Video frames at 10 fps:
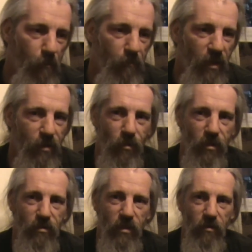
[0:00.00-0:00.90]
Anyone
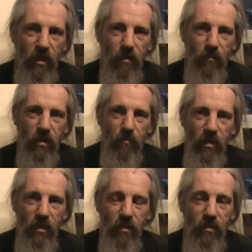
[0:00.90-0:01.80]
can tell you how to make a
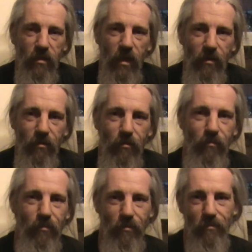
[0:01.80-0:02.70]
mead, is how
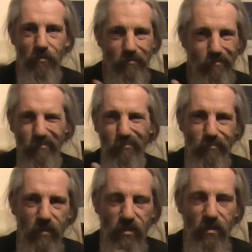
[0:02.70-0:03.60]
you
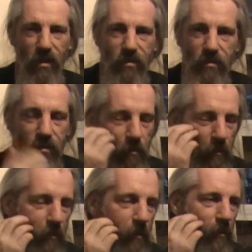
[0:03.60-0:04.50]
adjust.
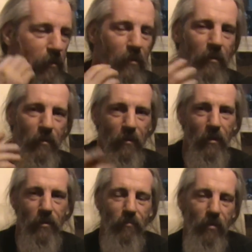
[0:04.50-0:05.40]
And
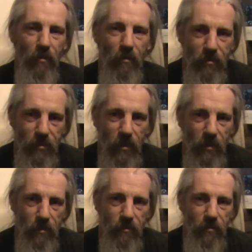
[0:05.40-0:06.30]
that's where the nice skill
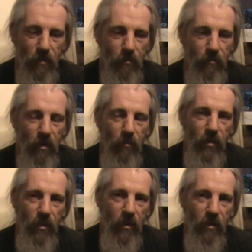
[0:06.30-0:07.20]
is. So that'll be
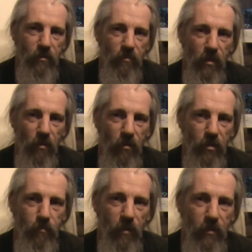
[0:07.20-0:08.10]
the next video I
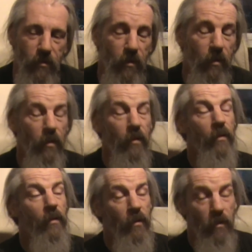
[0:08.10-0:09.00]
expect.
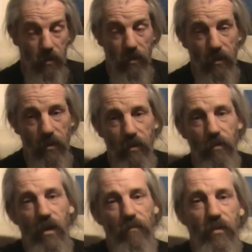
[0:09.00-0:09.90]

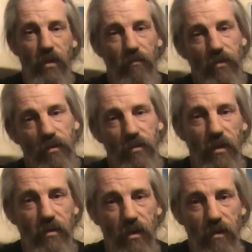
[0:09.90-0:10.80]
Look after yourselves, stay
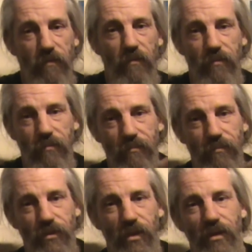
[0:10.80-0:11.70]
safe,
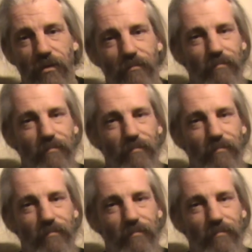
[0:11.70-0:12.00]
cheers.